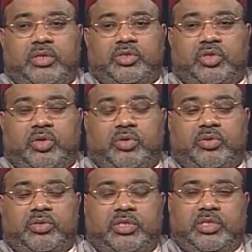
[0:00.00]

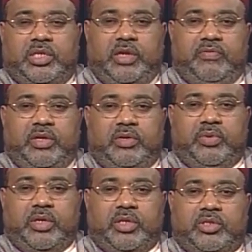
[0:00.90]
So this evening
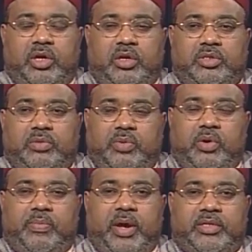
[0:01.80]
we're going to talk some
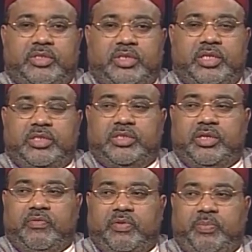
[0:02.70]
more about the
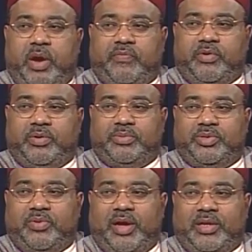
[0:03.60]
teachings of the Prophet Noble
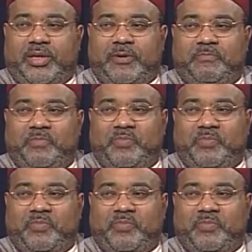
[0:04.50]
Drew Ali.